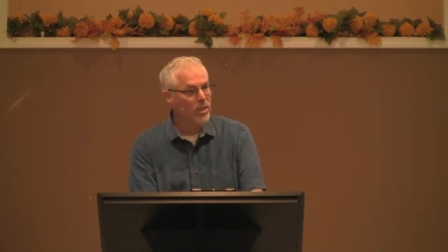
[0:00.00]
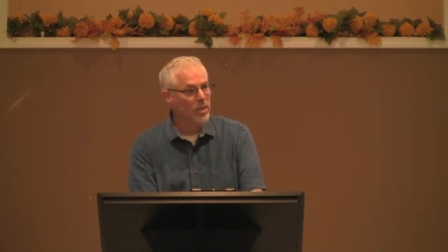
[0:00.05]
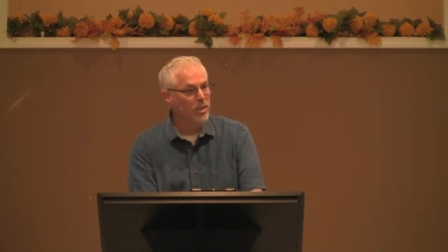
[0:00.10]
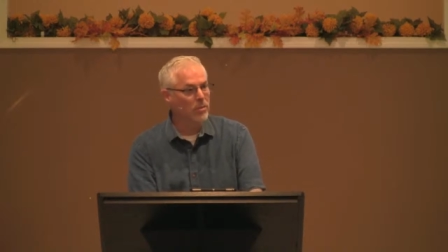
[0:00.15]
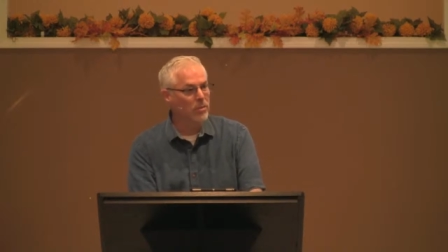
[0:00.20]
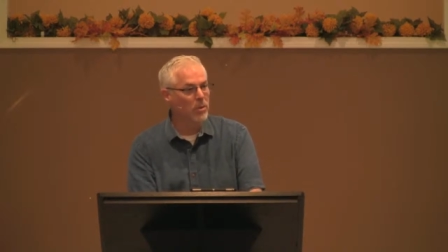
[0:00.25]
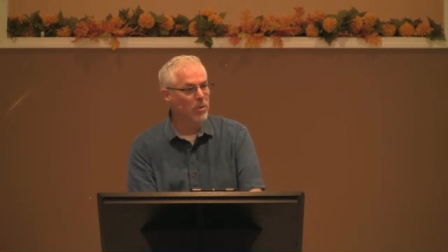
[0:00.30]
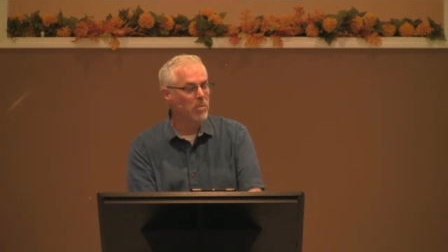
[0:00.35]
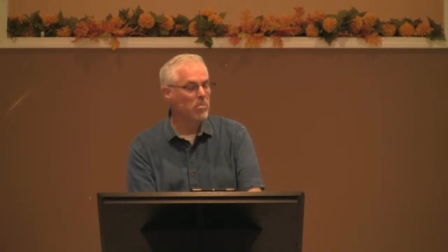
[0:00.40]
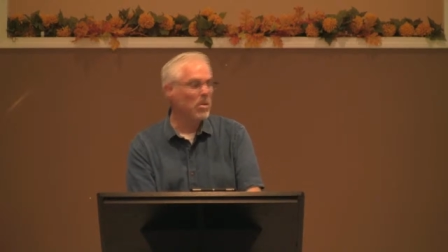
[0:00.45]

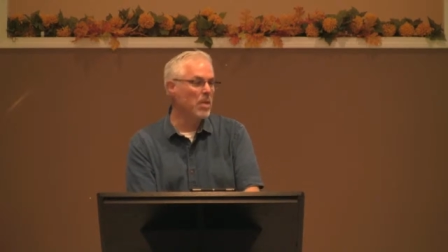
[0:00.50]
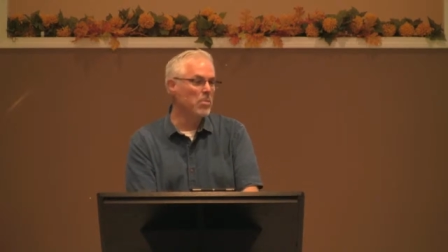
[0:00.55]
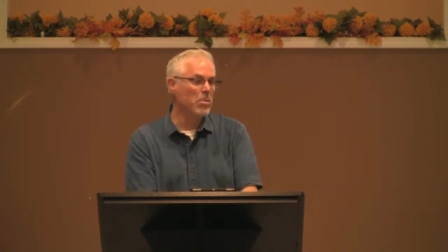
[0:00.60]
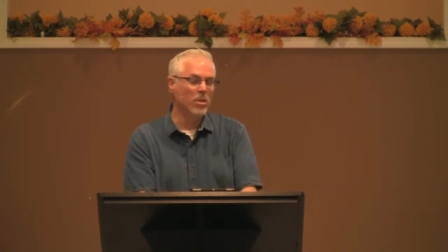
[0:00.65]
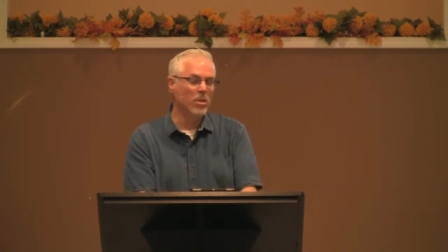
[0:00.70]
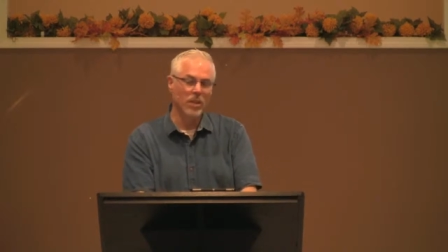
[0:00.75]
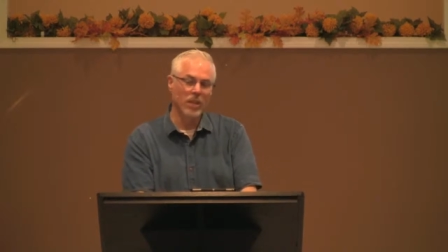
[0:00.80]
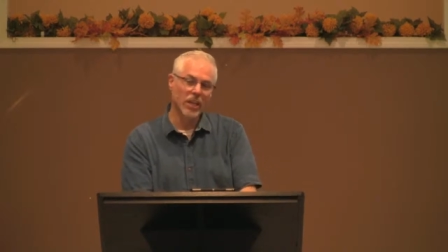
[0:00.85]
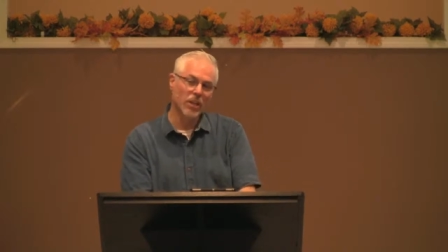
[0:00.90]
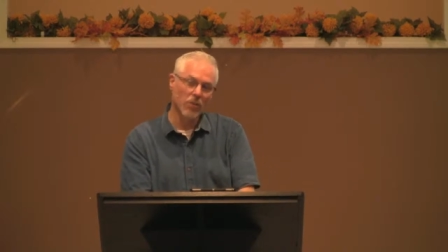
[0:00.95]
And, and
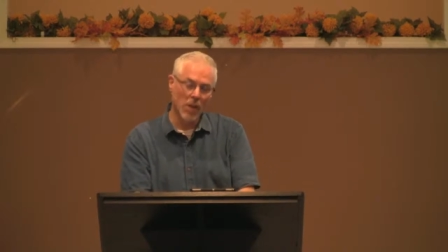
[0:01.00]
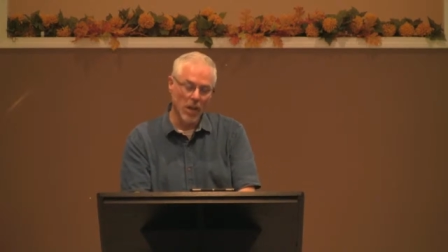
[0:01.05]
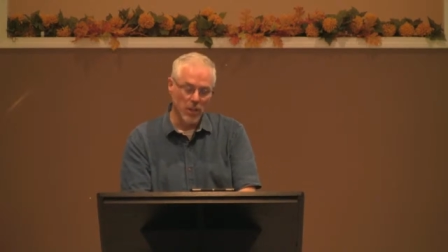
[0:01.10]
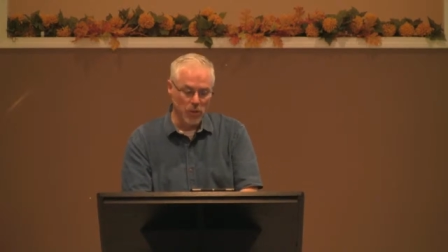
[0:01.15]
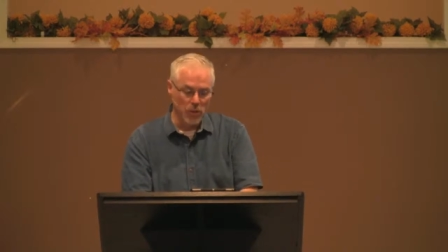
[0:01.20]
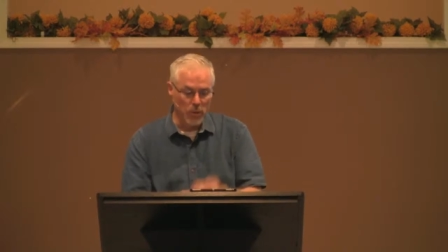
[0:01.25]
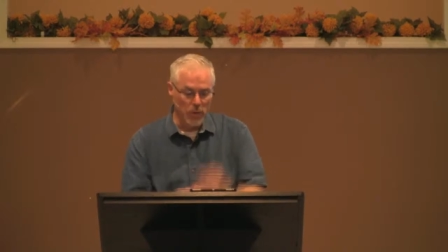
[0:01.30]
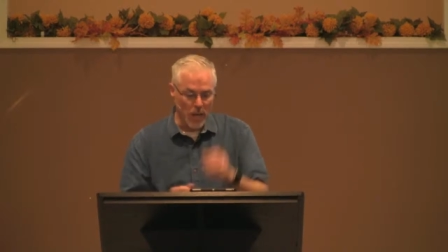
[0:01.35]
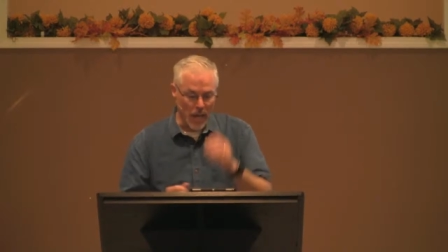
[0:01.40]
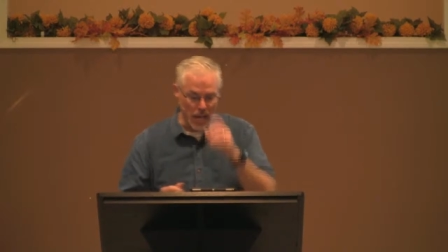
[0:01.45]
maybe later on
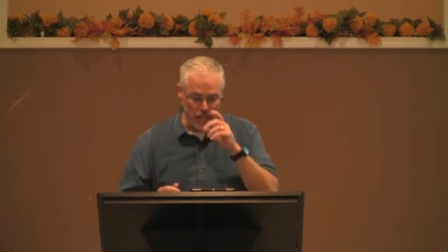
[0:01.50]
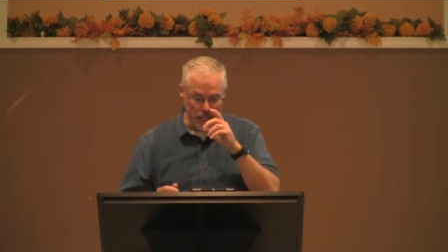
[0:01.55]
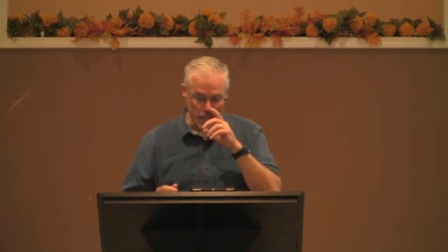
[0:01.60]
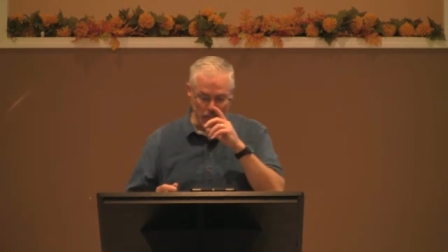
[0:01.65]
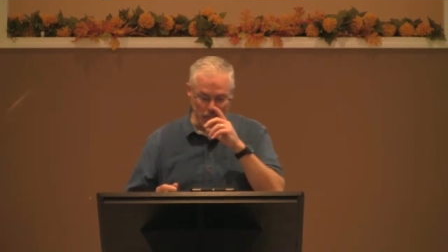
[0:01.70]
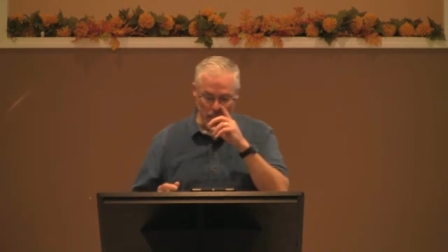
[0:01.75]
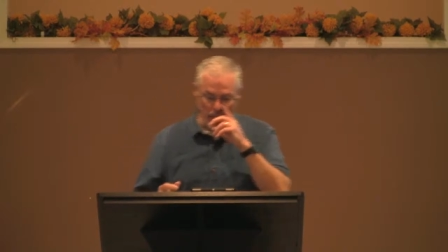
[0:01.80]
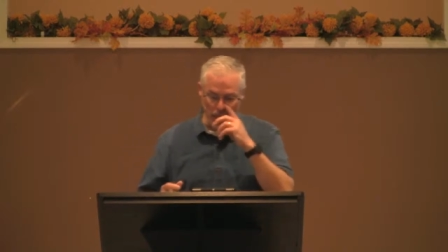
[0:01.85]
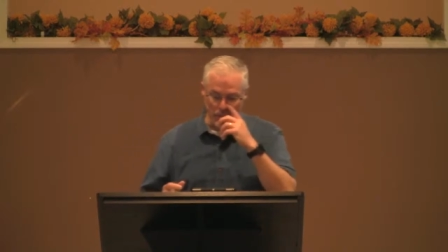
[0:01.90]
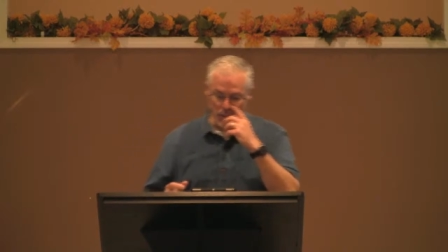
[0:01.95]
you and I
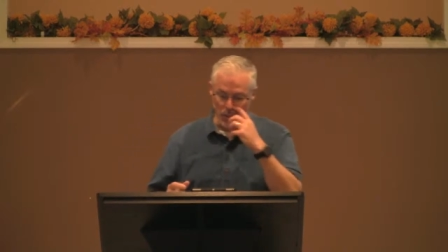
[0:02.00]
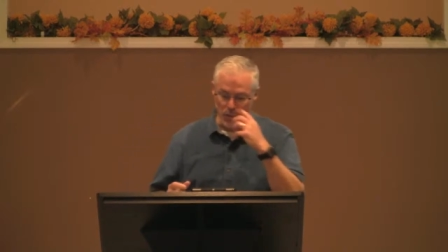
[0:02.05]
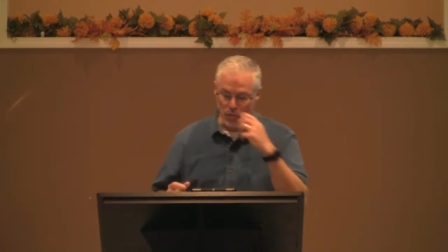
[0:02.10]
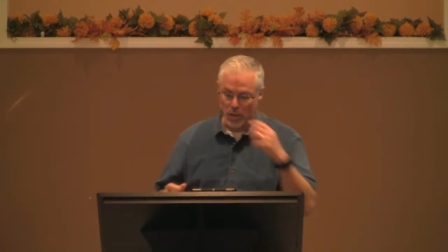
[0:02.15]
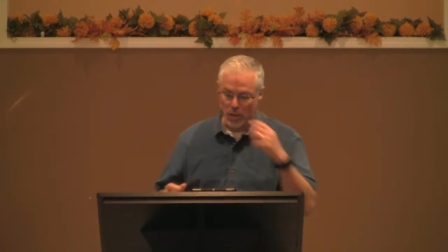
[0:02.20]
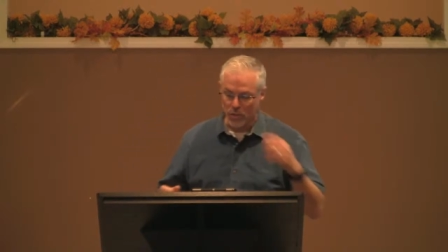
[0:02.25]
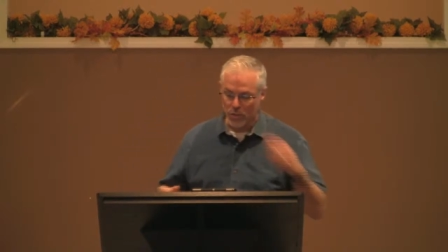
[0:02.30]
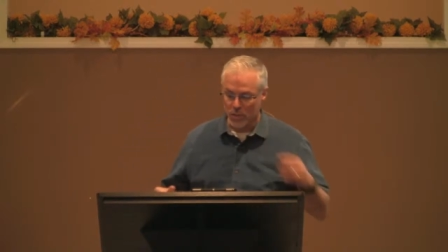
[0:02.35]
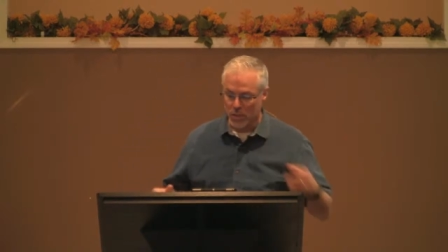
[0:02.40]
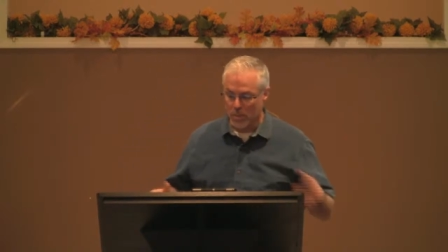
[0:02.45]
can have a
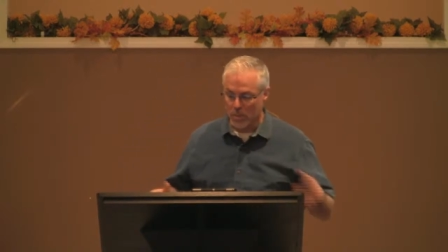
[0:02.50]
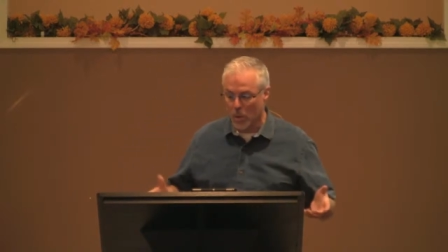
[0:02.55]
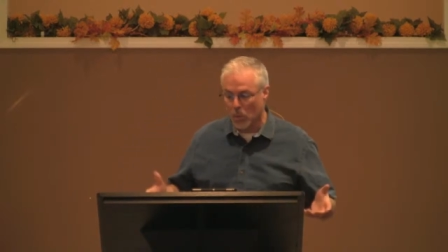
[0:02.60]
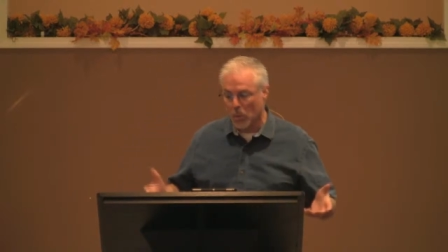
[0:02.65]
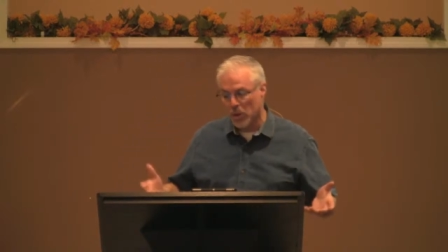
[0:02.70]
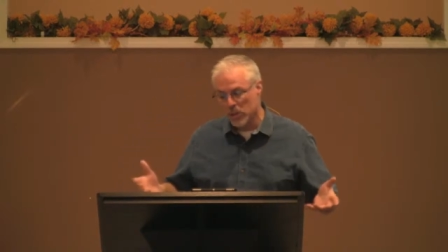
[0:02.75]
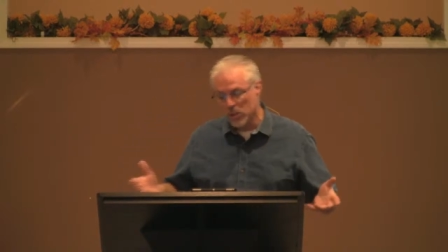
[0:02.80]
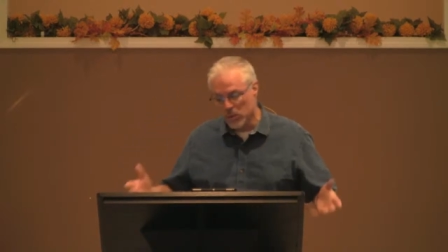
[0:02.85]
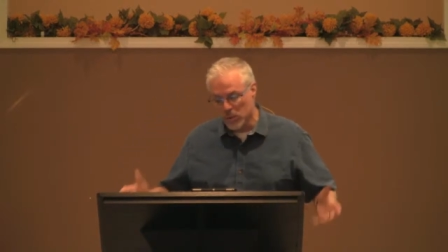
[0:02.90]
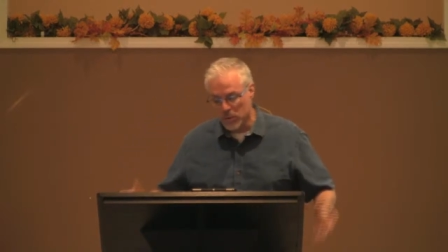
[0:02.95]
discussion about
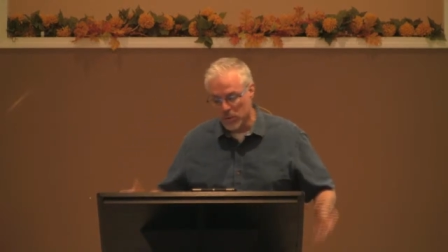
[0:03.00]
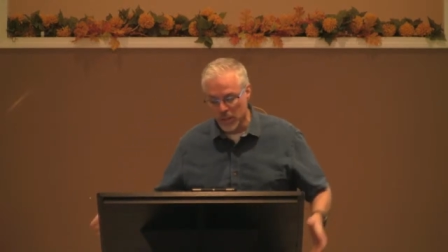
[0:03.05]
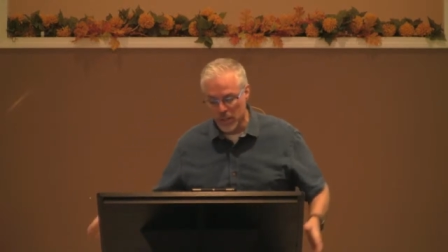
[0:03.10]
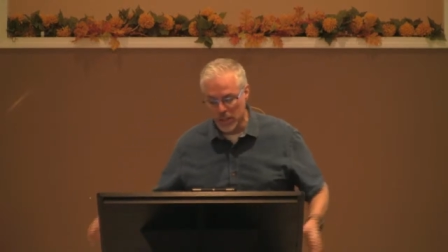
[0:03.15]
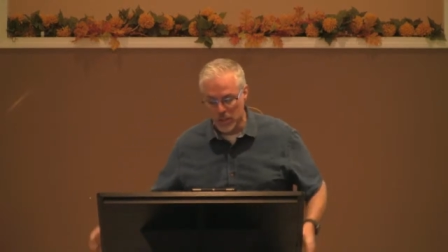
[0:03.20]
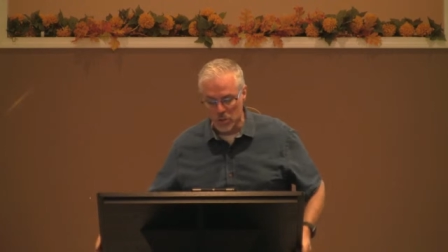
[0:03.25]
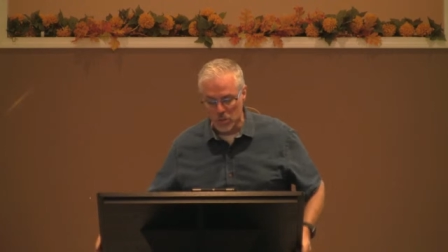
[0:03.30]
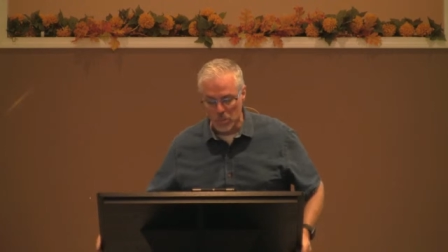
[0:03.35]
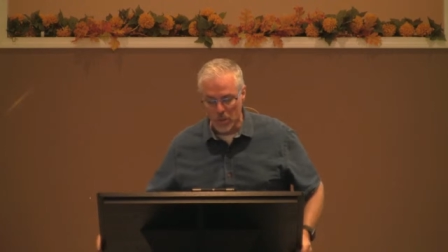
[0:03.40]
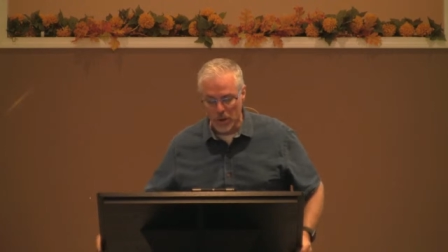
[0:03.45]
what you
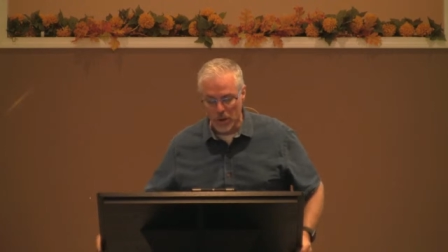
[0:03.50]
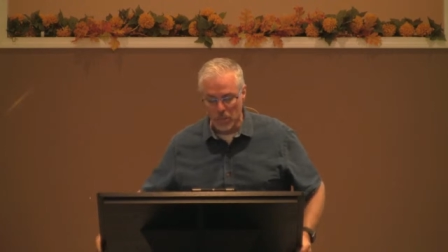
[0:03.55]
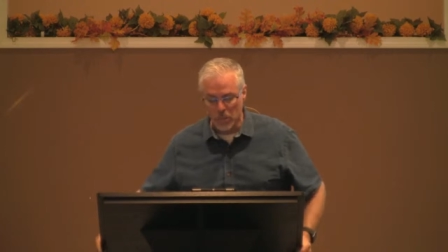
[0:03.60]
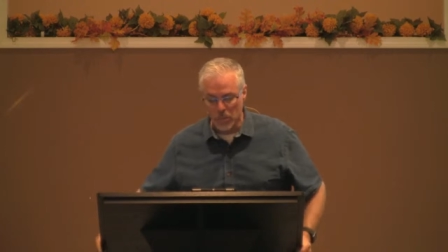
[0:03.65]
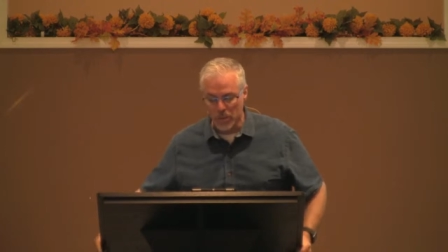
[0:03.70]
think is better.